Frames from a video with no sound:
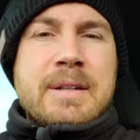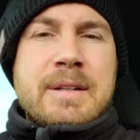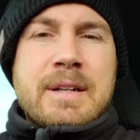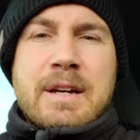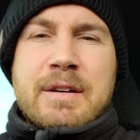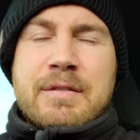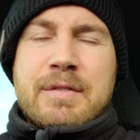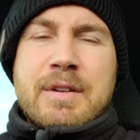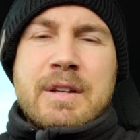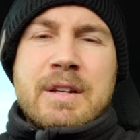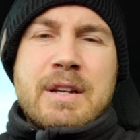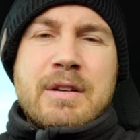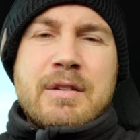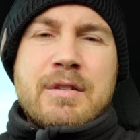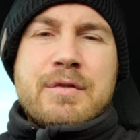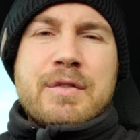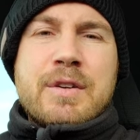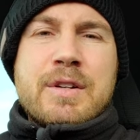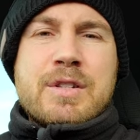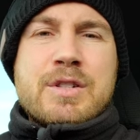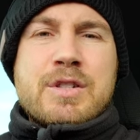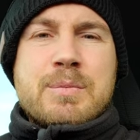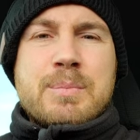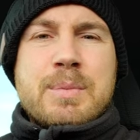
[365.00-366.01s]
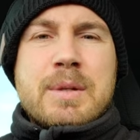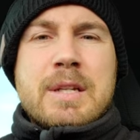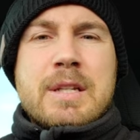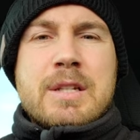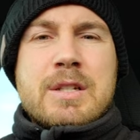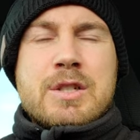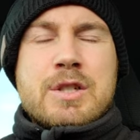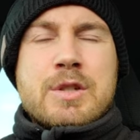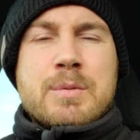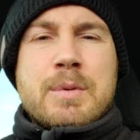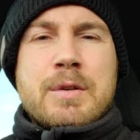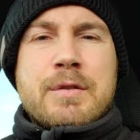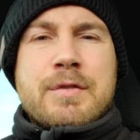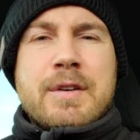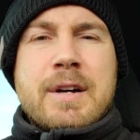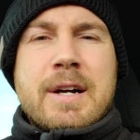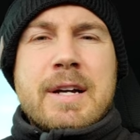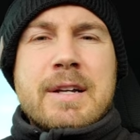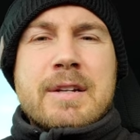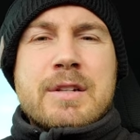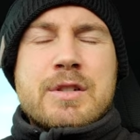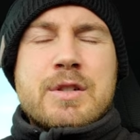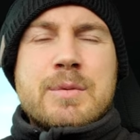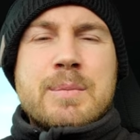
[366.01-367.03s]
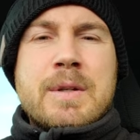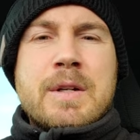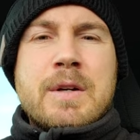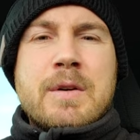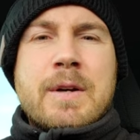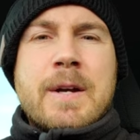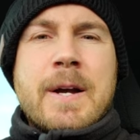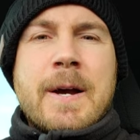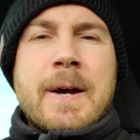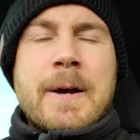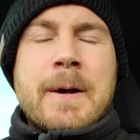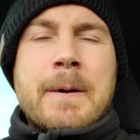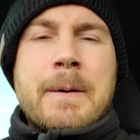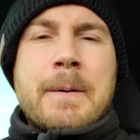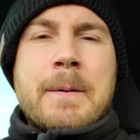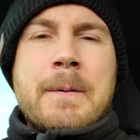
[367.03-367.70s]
and I've, and everything should be should be fine, should be okay.